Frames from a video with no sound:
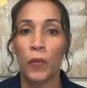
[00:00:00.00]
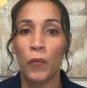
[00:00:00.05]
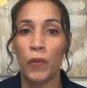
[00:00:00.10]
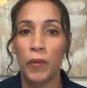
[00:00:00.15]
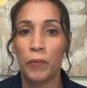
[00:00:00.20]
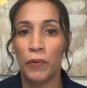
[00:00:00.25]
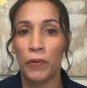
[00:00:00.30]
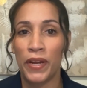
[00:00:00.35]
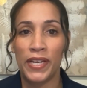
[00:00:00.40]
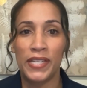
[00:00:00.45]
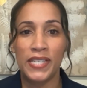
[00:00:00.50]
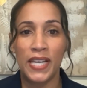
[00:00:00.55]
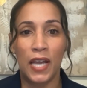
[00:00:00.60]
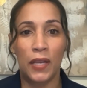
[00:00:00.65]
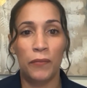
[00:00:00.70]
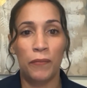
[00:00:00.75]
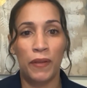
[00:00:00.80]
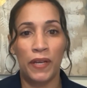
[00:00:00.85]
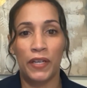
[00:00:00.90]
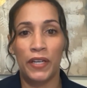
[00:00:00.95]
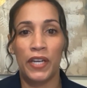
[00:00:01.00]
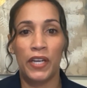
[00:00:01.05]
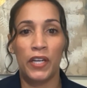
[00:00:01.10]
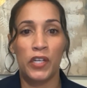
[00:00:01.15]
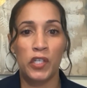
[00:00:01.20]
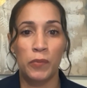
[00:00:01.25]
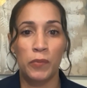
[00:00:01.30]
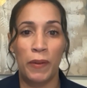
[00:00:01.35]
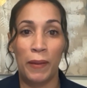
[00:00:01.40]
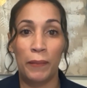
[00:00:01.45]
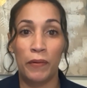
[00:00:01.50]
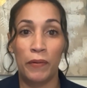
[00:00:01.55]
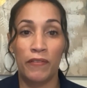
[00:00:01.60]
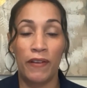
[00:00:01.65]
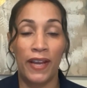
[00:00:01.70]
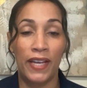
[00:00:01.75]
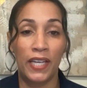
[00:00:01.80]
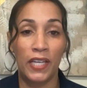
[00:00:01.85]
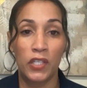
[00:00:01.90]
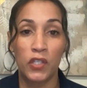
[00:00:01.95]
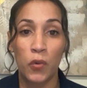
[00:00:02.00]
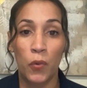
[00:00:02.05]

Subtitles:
We break down barriers by providing